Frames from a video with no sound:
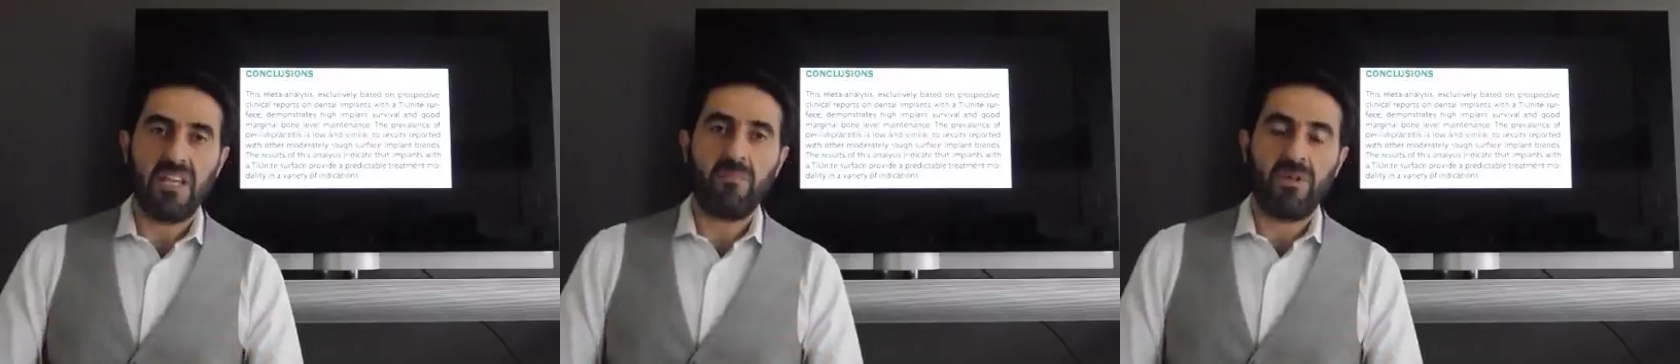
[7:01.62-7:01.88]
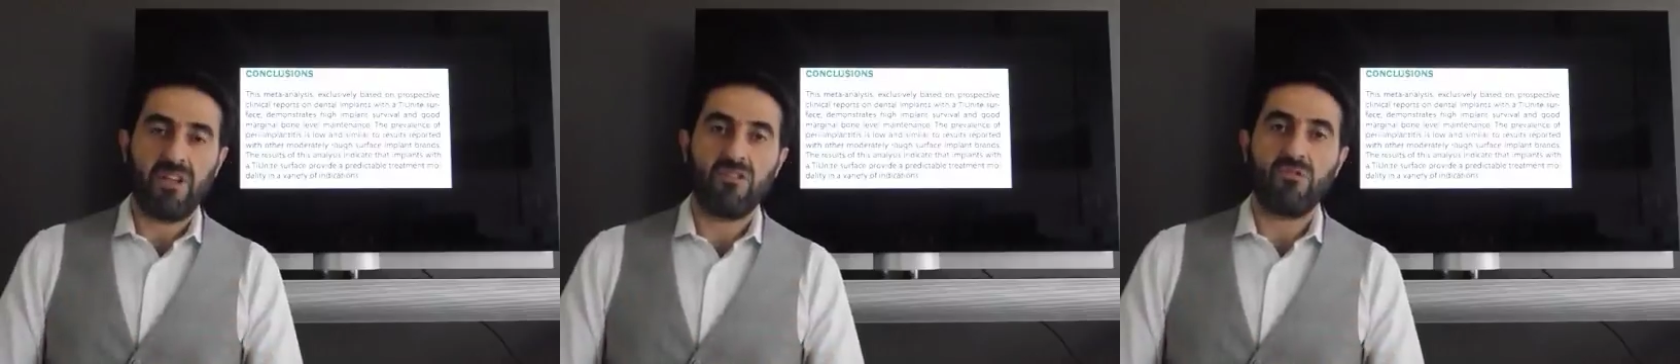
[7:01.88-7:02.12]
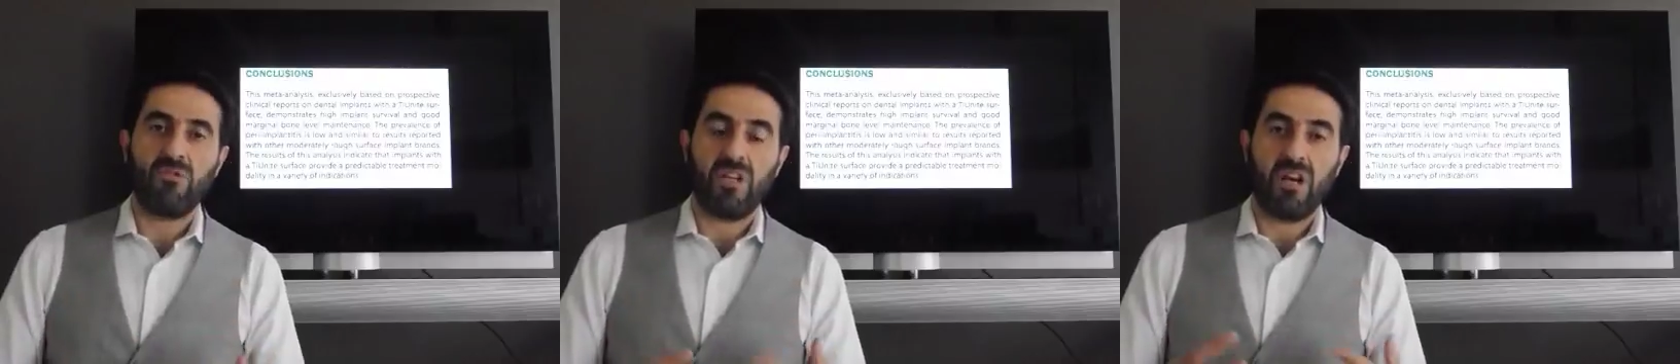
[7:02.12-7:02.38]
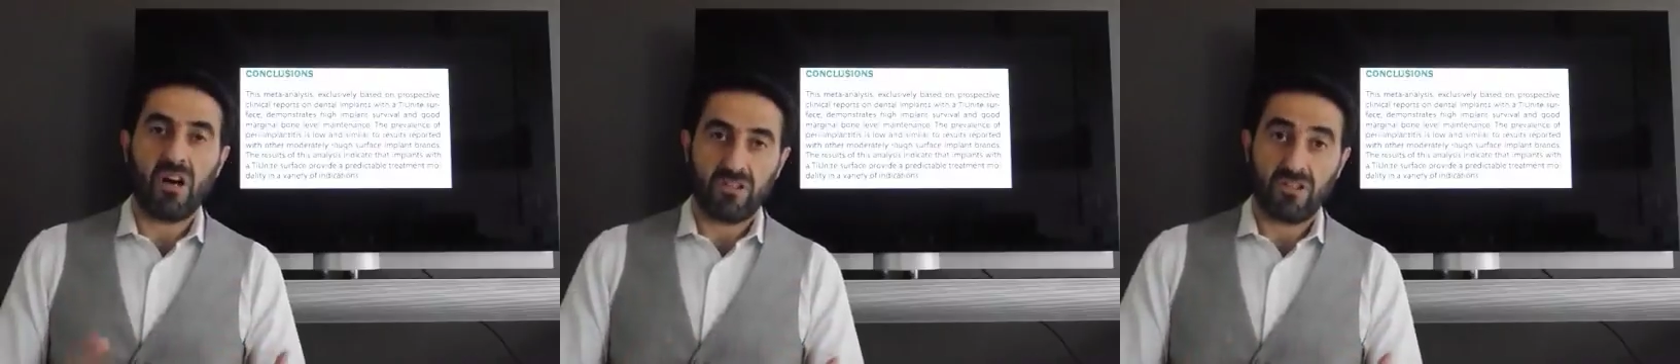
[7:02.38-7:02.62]
deep into
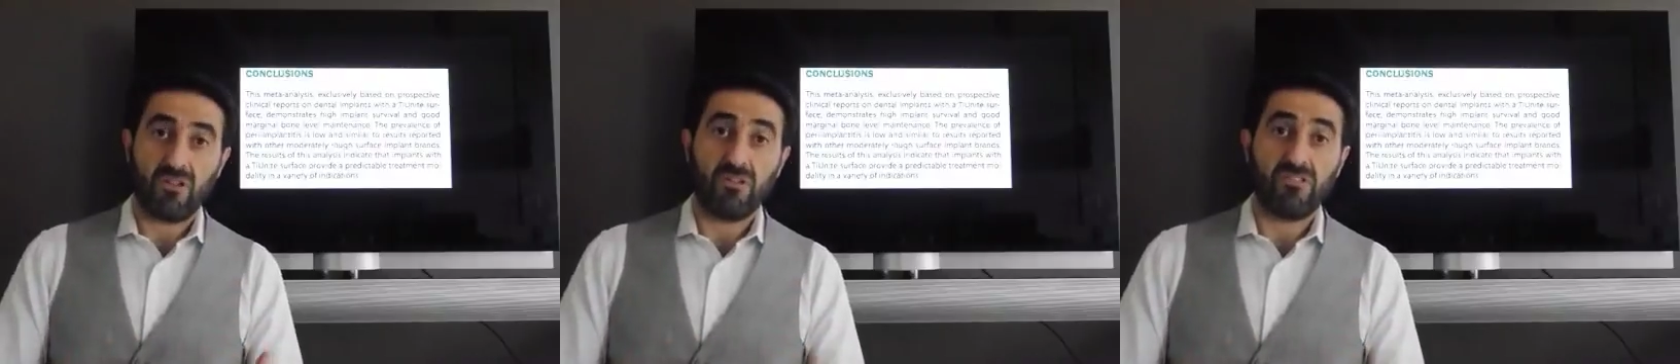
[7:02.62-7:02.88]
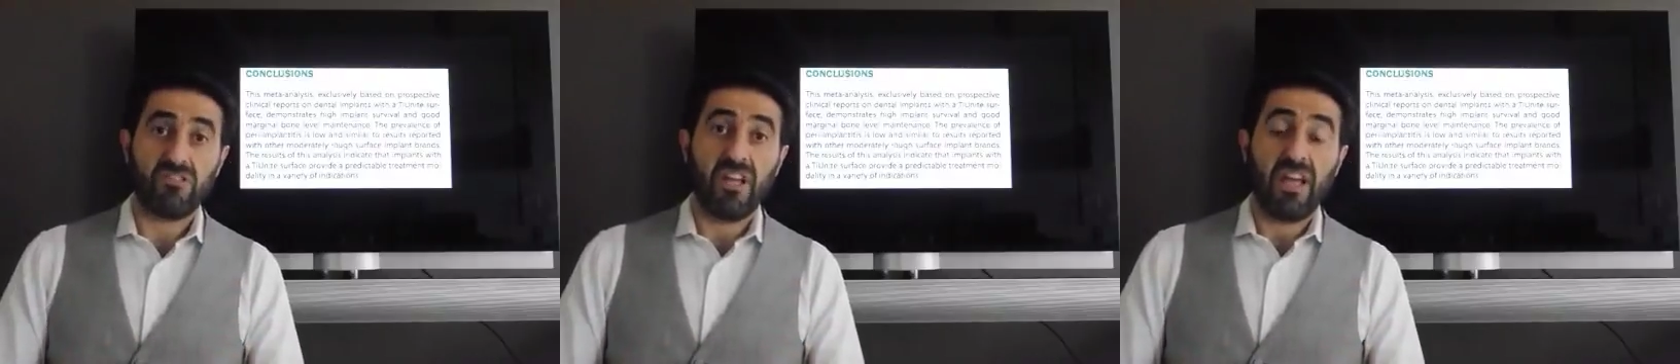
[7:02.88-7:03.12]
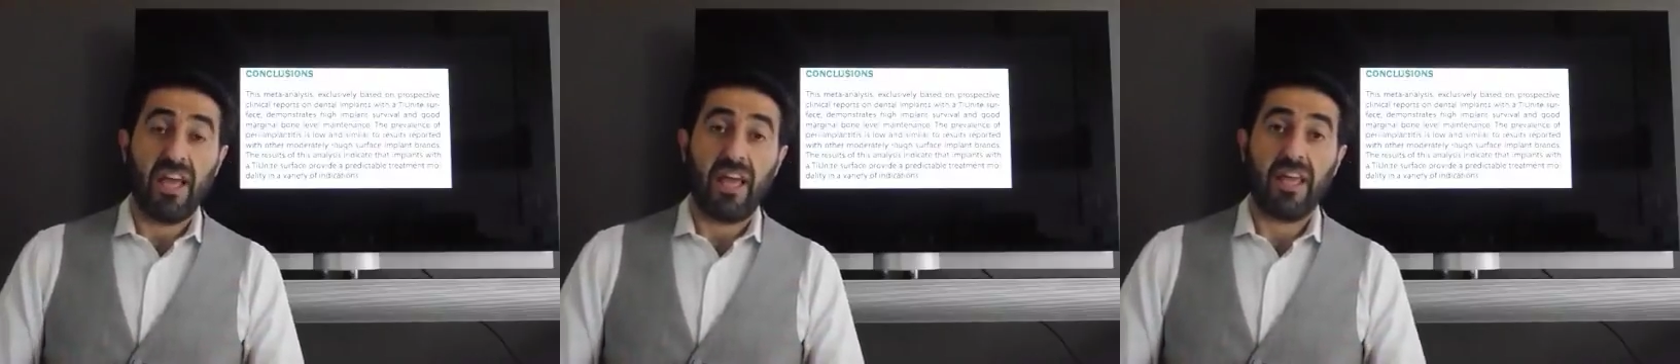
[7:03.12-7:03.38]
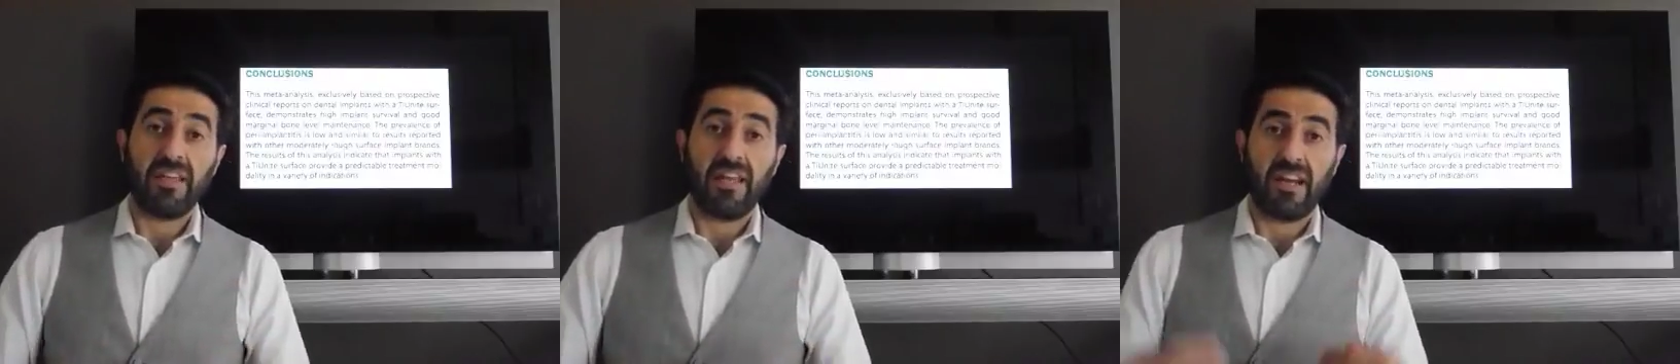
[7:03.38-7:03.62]
the articles
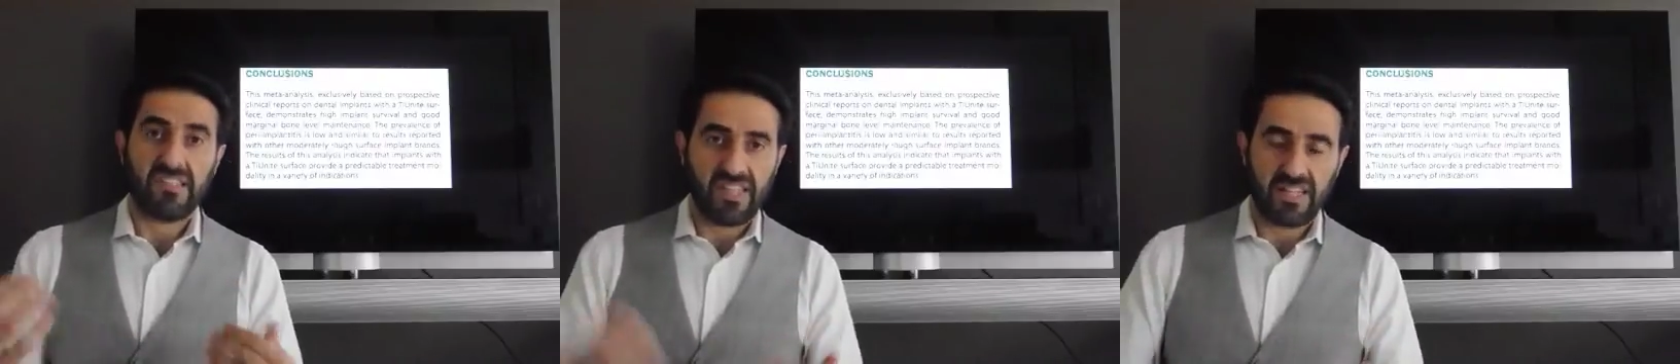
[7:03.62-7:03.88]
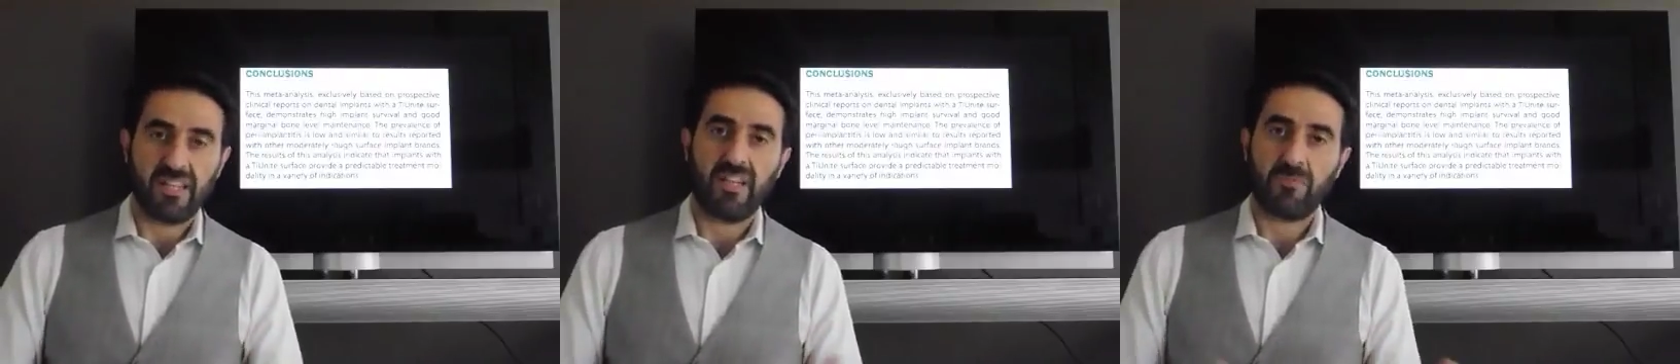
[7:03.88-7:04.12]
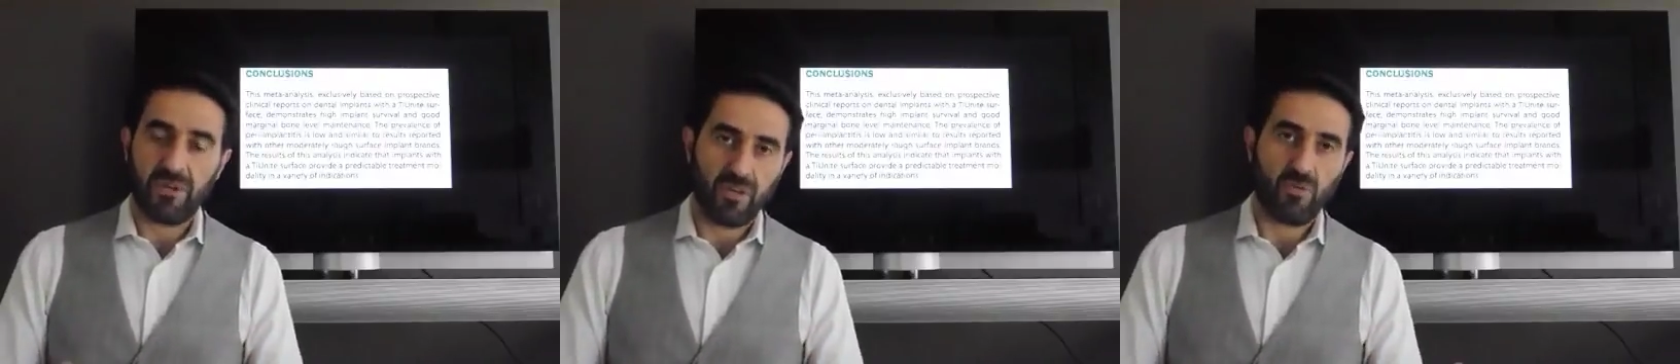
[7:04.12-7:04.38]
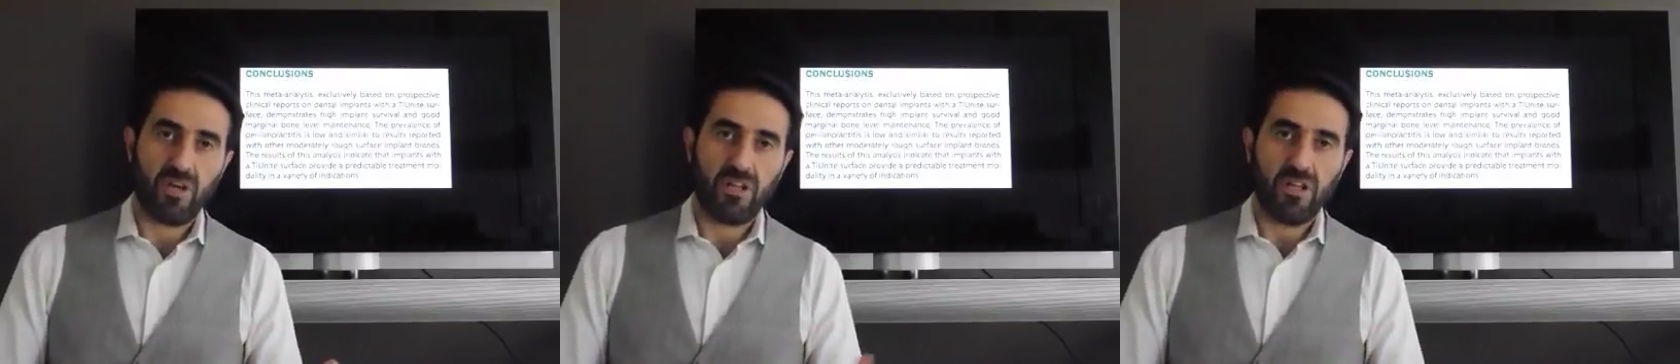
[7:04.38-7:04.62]
and dissecting it pretty
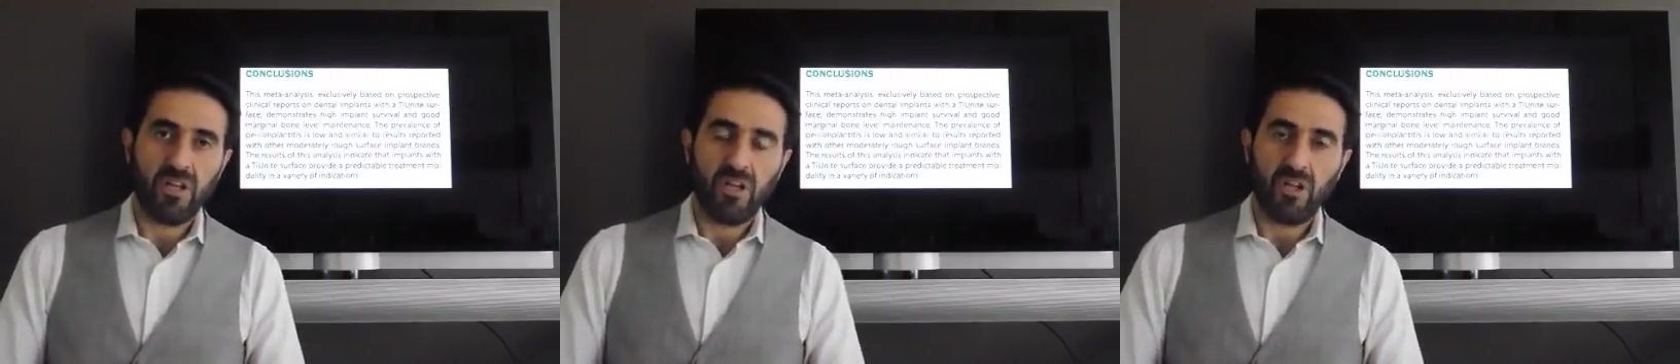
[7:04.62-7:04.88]
well,